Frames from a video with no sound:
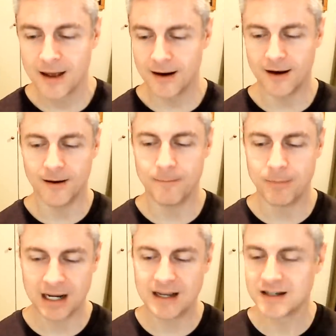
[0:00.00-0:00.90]
Um,
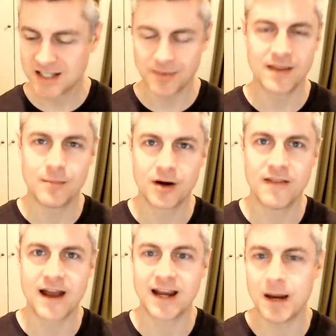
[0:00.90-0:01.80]
but it is something they put in
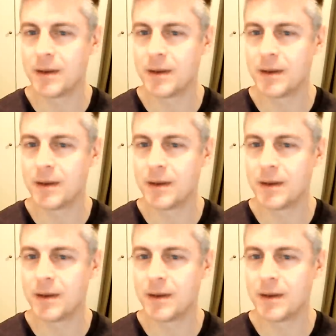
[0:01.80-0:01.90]
that game.